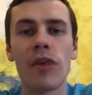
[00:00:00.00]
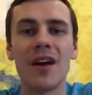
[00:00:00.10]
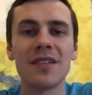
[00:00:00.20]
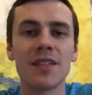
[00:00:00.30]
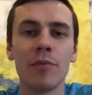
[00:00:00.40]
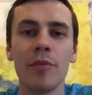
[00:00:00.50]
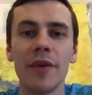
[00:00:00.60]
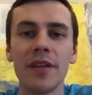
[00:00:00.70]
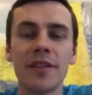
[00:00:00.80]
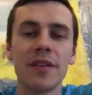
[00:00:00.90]

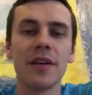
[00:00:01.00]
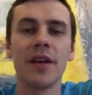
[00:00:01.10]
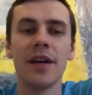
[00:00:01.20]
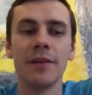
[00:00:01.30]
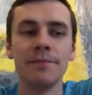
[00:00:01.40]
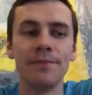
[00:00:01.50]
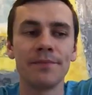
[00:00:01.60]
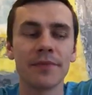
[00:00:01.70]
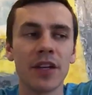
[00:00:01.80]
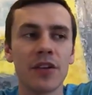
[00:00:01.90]
supplement,
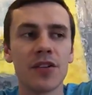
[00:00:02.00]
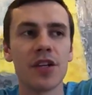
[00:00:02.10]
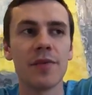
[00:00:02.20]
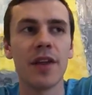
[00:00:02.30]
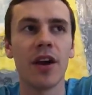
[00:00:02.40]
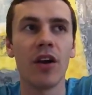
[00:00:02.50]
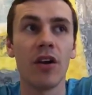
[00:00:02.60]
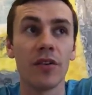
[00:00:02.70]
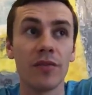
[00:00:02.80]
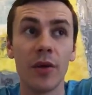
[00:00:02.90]

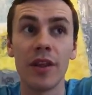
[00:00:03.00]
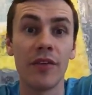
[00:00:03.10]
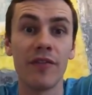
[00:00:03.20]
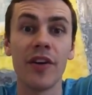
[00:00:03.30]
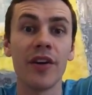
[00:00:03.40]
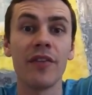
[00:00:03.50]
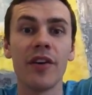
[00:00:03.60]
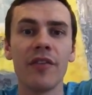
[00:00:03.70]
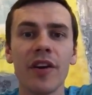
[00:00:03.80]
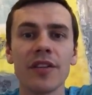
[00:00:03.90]
we live in a very, very,
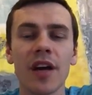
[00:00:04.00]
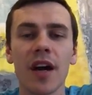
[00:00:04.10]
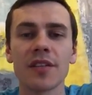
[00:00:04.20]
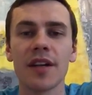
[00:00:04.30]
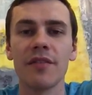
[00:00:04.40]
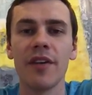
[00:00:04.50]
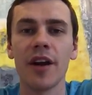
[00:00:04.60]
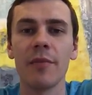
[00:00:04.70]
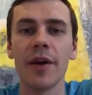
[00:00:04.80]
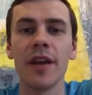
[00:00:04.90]
very toxic
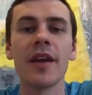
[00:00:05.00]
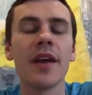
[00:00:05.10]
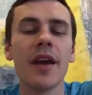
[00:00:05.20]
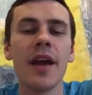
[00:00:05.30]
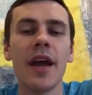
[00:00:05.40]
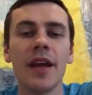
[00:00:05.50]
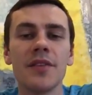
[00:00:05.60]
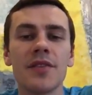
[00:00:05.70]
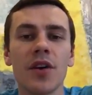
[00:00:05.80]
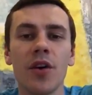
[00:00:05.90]
environment,
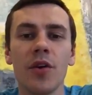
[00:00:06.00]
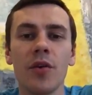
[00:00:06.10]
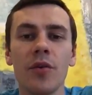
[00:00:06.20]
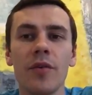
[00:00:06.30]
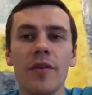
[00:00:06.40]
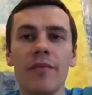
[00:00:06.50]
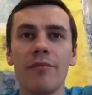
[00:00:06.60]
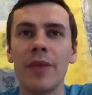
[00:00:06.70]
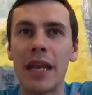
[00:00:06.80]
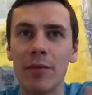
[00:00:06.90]
and so
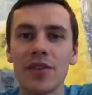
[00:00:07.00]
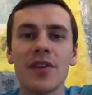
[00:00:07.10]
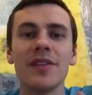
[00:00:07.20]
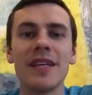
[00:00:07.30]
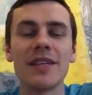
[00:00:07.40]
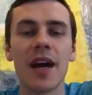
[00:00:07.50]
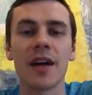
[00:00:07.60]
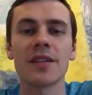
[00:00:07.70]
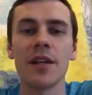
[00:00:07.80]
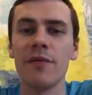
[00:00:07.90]
being able to start
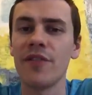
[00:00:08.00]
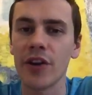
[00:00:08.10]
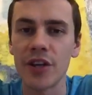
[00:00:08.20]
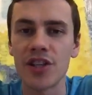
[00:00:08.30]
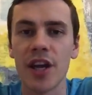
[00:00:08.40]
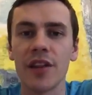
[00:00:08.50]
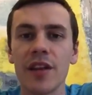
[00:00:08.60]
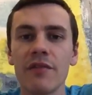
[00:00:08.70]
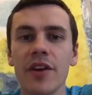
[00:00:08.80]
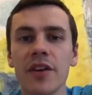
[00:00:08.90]
detoxing them very gently
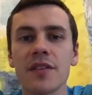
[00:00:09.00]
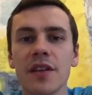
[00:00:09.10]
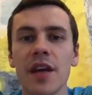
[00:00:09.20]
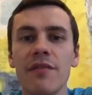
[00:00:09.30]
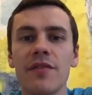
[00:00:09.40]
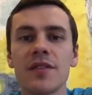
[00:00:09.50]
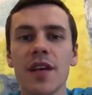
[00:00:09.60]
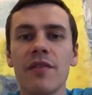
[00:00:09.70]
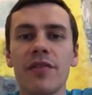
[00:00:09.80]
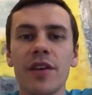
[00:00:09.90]
and very
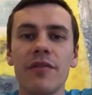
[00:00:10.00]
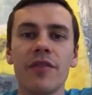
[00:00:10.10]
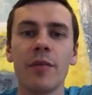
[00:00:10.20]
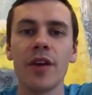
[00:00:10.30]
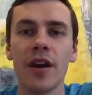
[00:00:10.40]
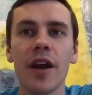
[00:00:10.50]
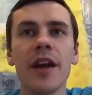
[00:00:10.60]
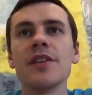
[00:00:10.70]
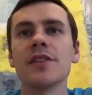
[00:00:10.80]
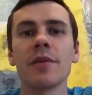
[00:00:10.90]
safely from a young
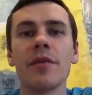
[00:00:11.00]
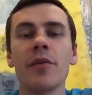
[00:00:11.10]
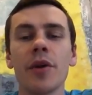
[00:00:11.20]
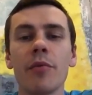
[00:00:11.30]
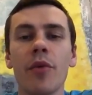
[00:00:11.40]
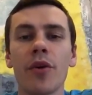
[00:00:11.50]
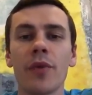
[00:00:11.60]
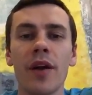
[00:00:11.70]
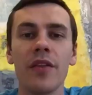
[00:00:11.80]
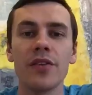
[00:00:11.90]
age is going to be really important,
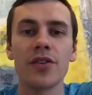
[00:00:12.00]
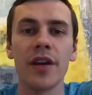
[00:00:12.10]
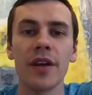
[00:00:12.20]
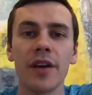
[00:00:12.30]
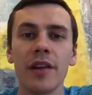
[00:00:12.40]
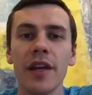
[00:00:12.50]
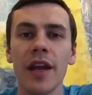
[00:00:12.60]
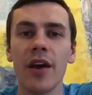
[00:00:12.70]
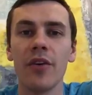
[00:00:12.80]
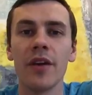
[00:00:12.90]
rather than trying to clean
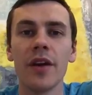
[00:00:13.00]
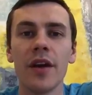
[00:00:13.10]
out